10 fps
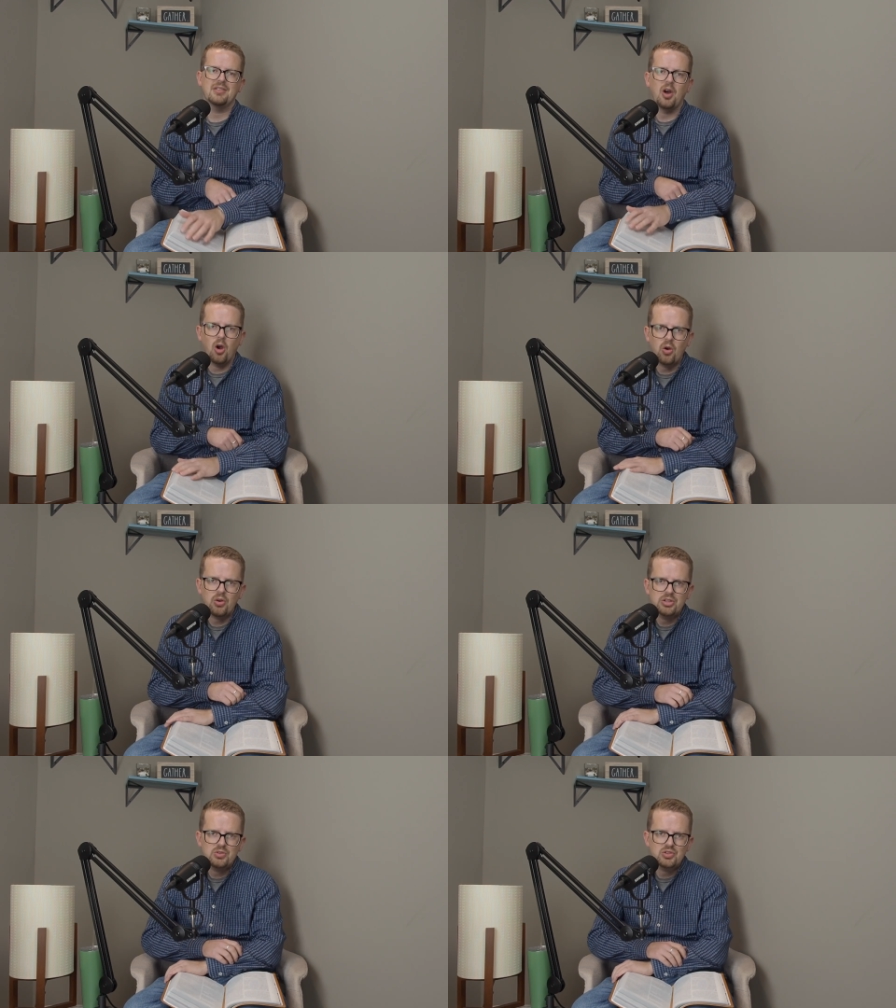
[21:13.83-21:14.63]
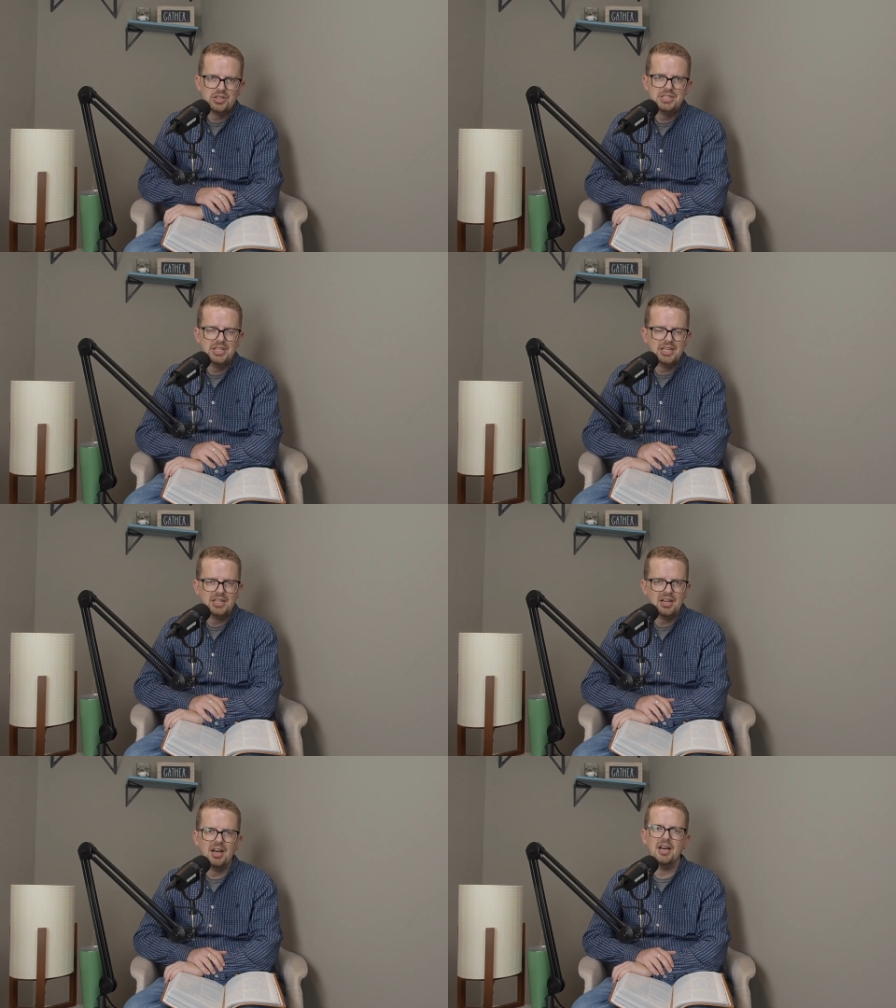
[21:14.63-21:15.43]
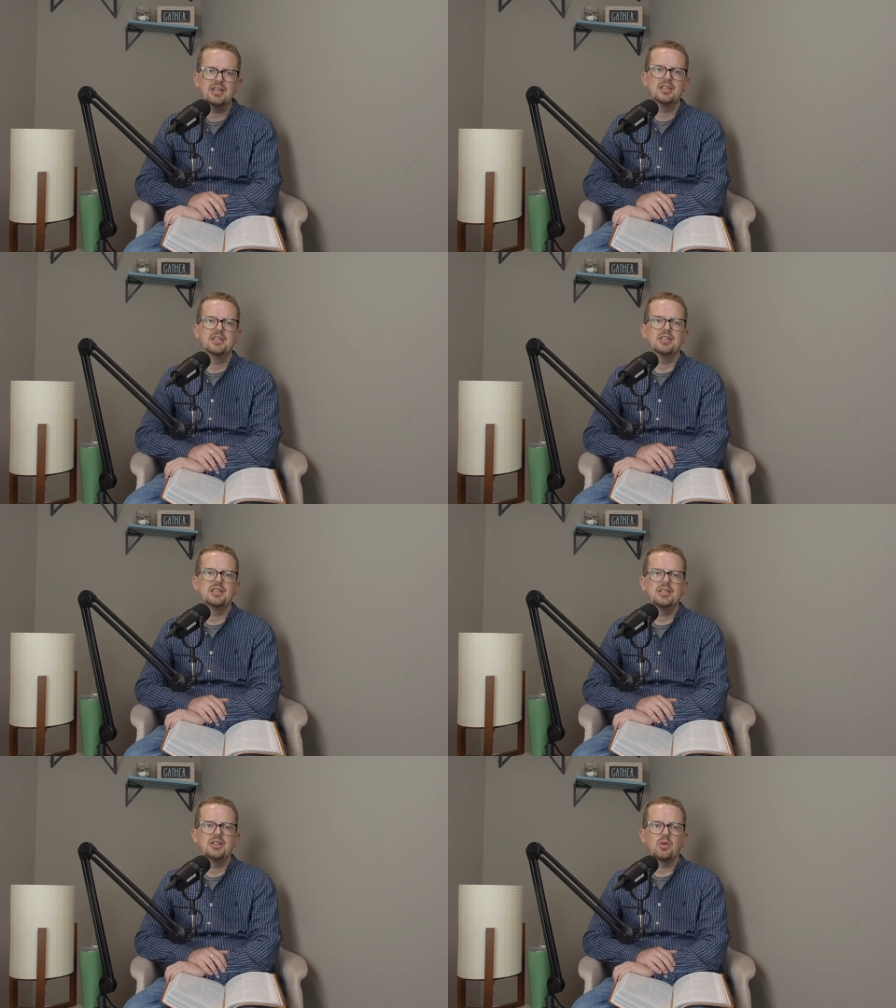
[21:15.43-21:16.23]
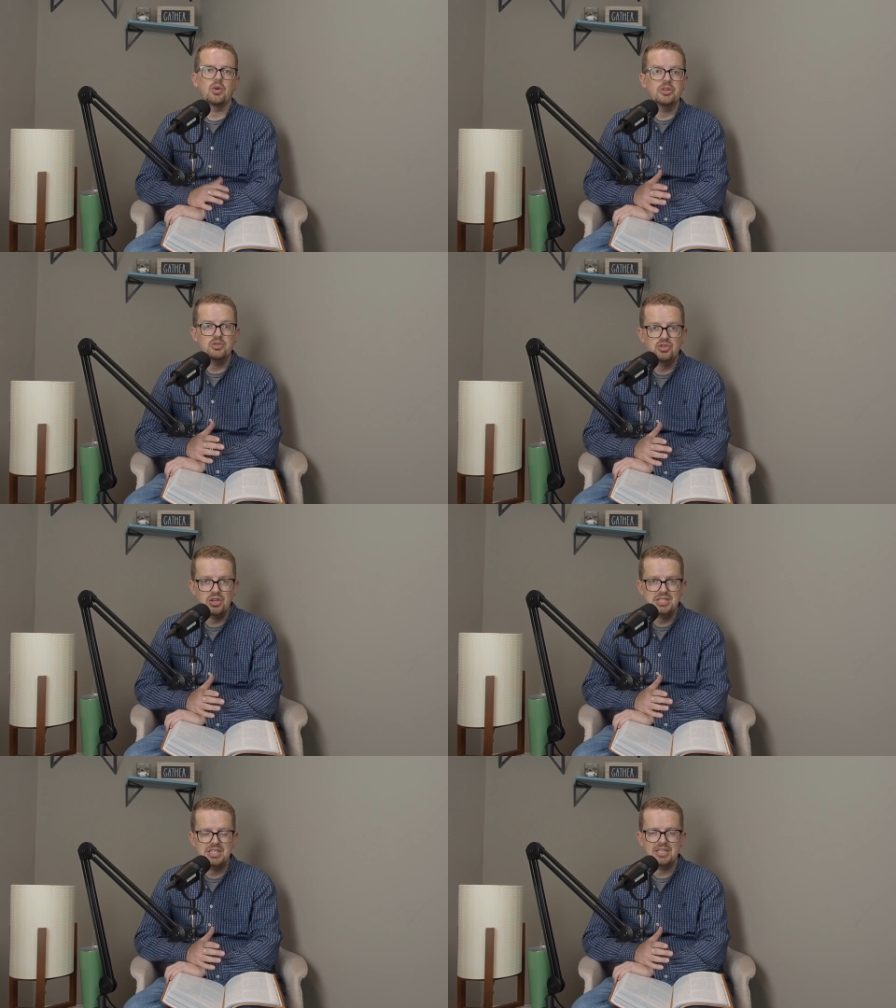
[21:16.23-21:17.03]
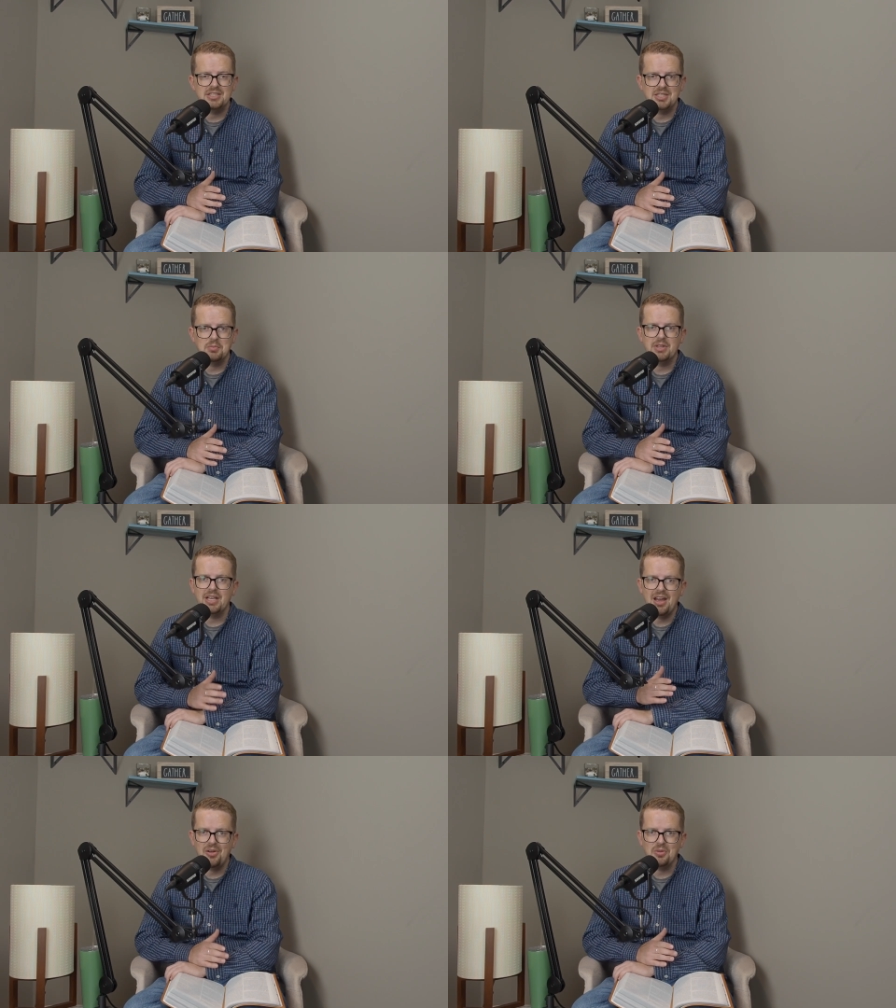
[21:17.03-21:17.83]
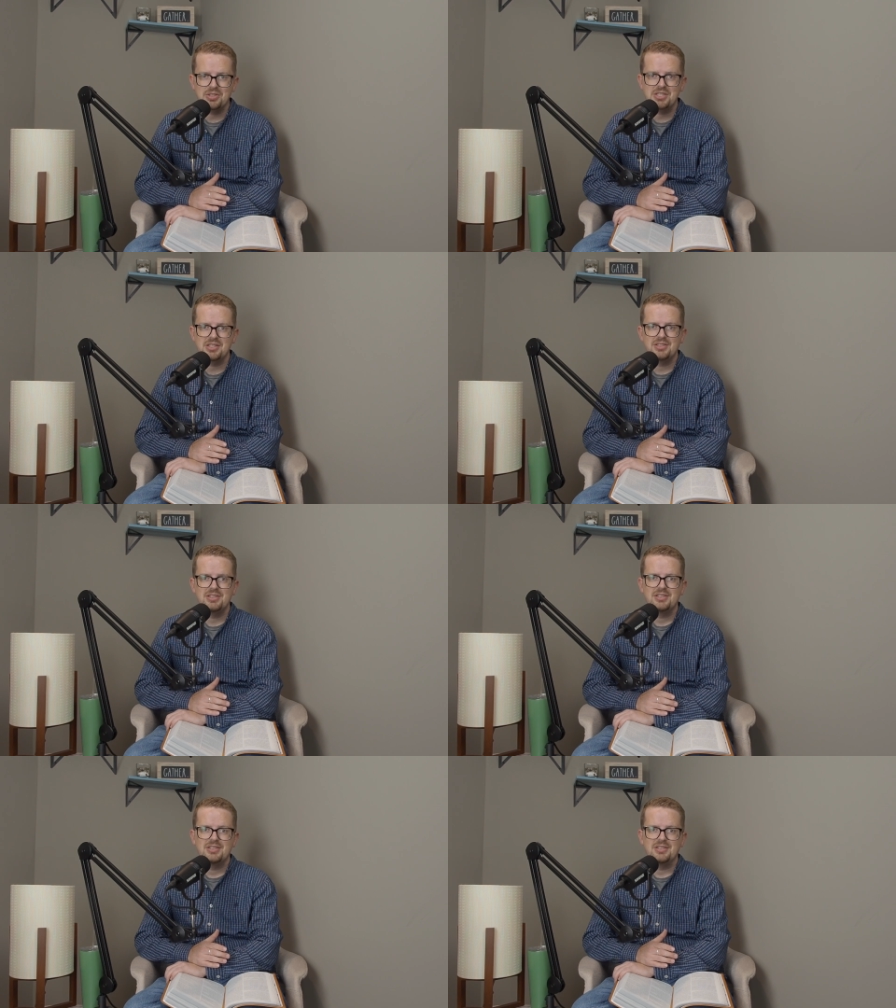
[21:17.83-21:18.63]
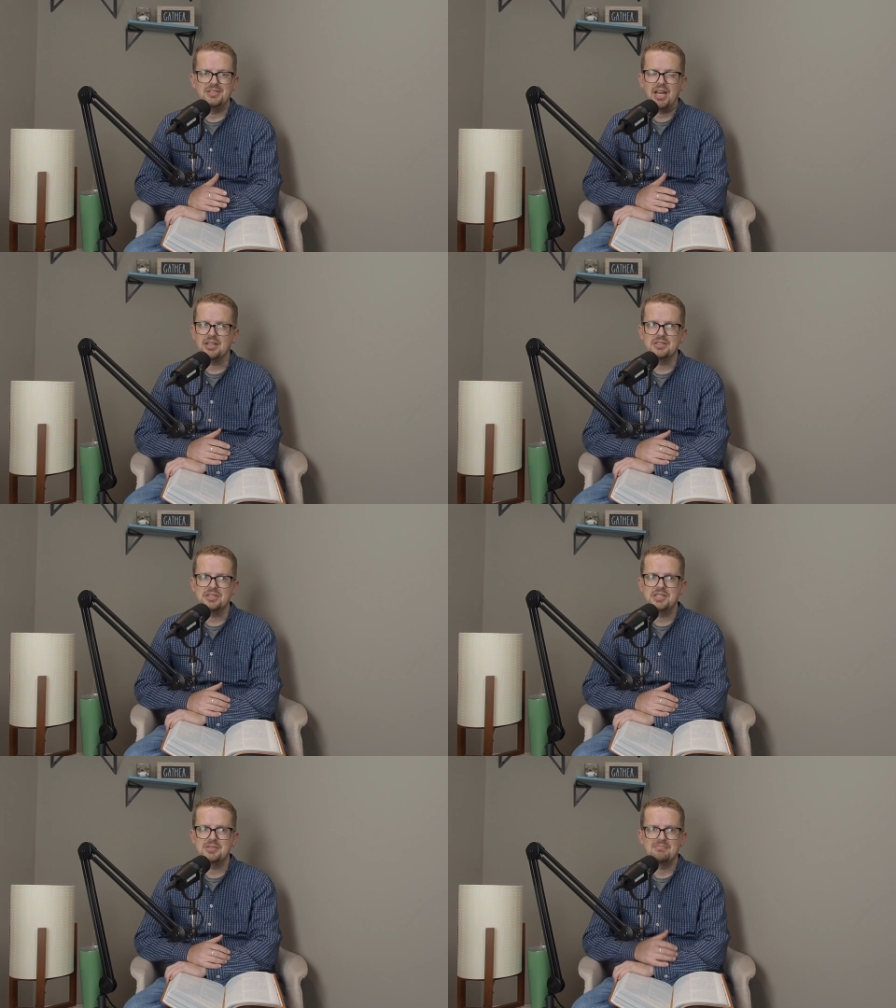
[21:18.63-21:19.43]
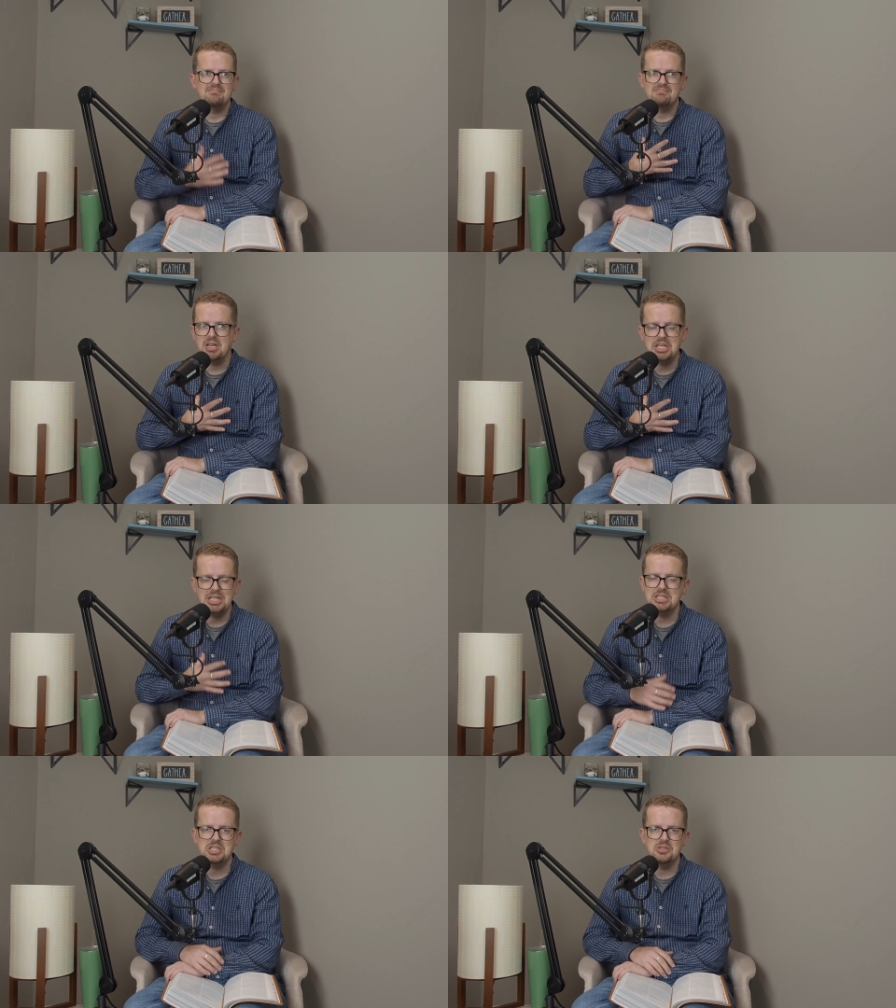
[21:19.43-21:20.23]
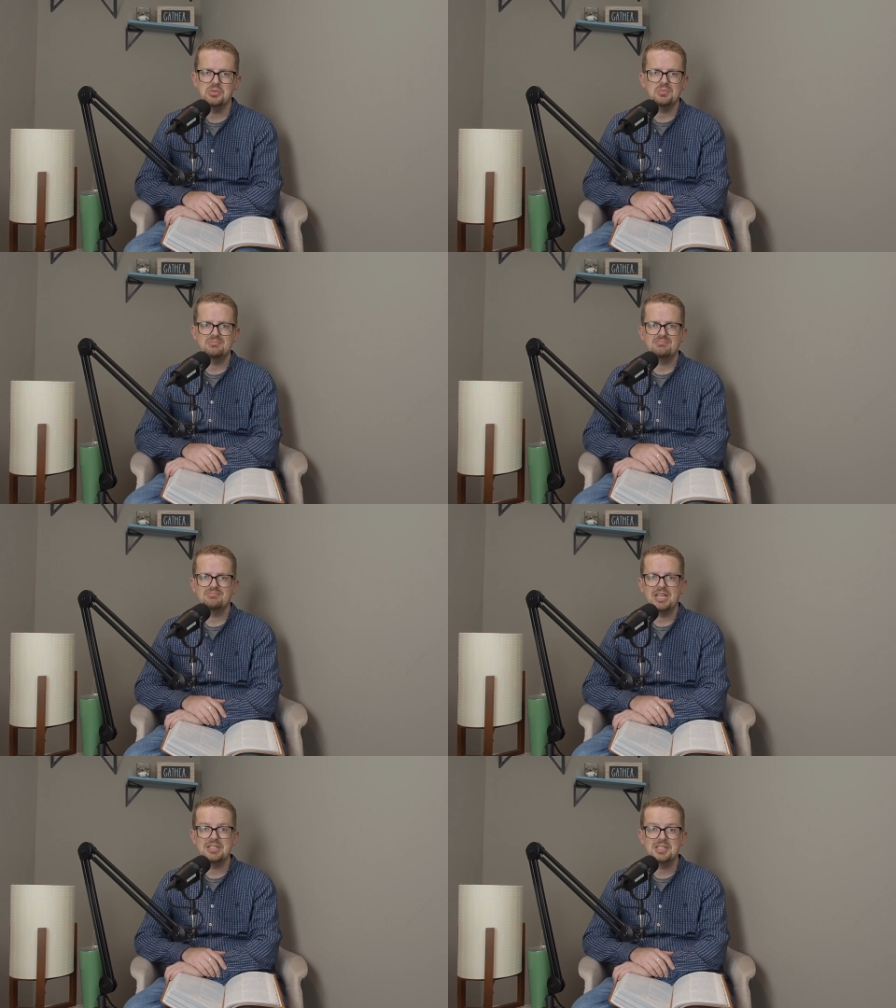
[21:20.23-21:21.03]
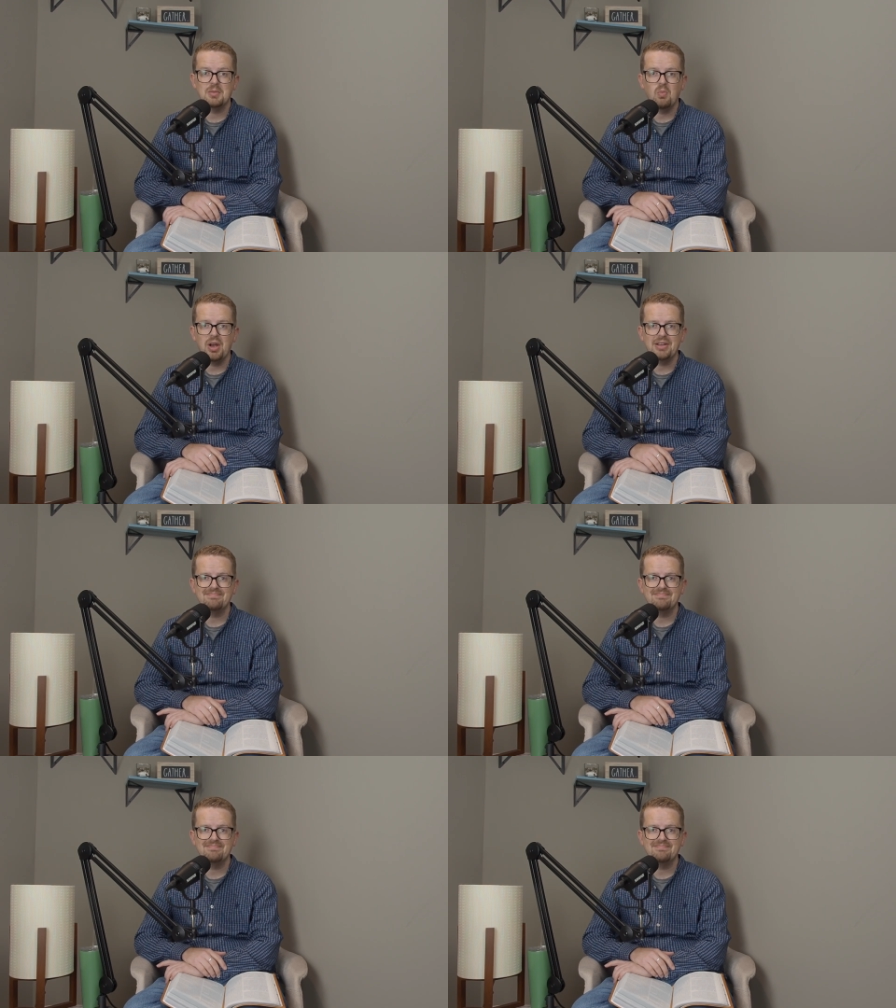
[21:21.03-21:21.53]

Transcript: Are you trusting in God, or are you trusting in something else that is against you in some way?